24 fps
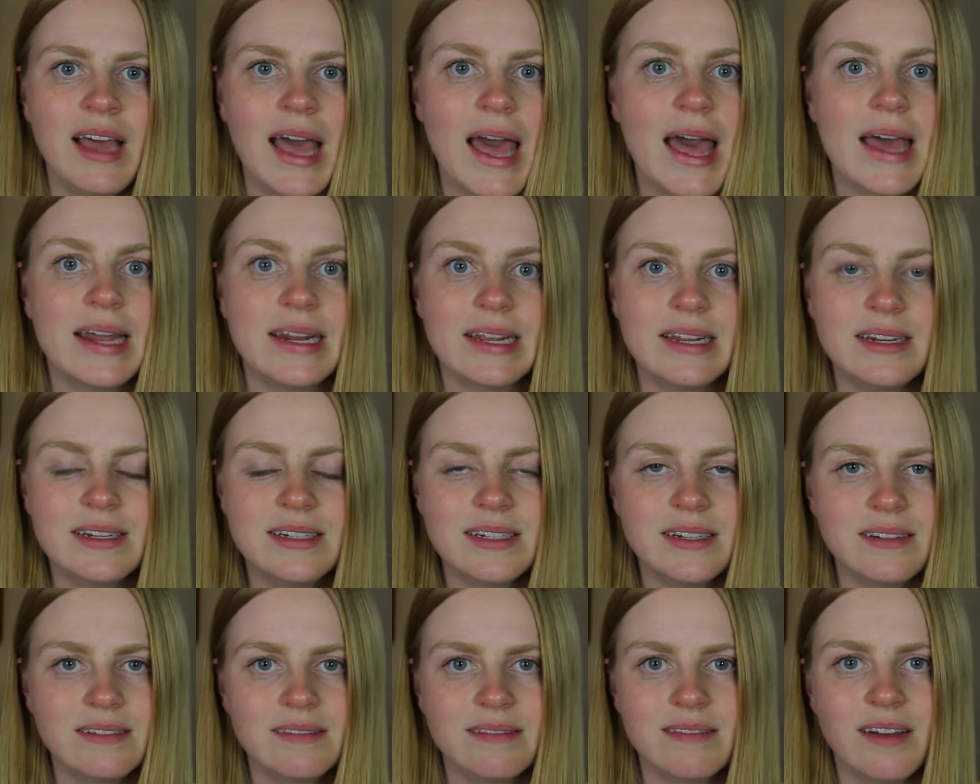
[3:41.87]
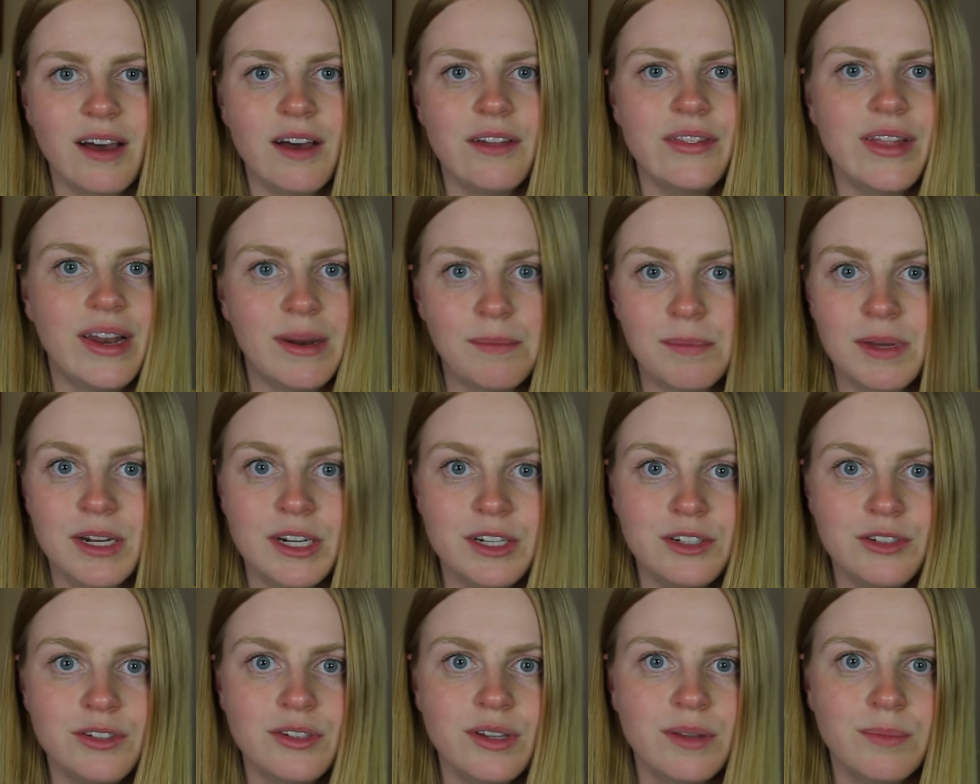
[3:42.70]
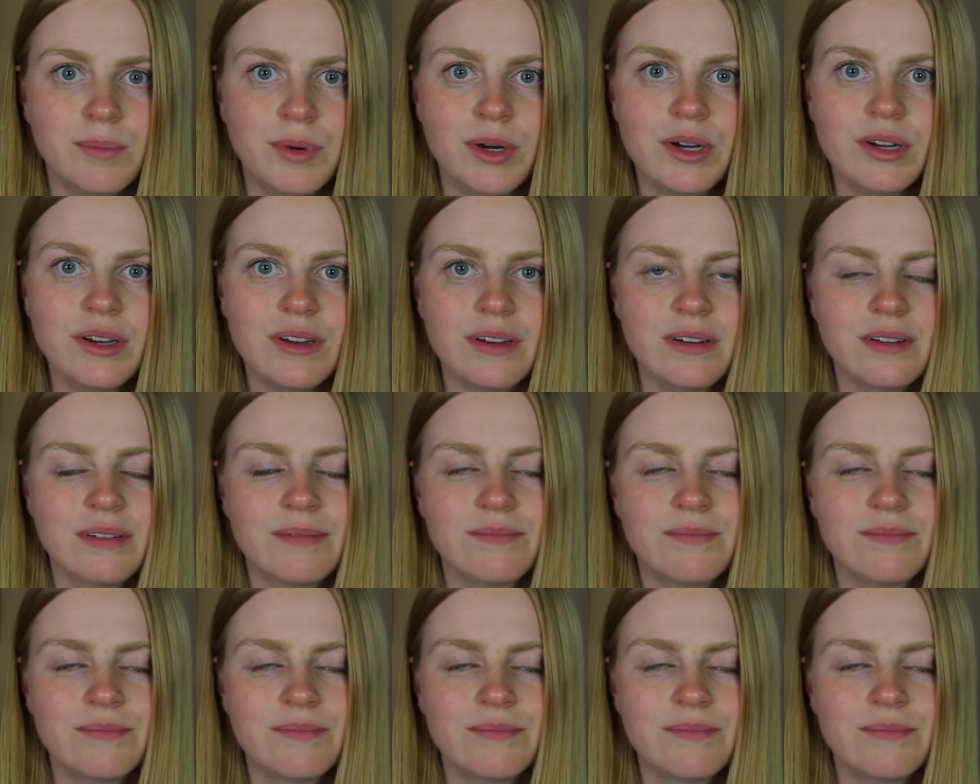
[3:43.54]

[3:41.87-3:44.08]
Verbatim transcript: edit that I'm going to do to the book,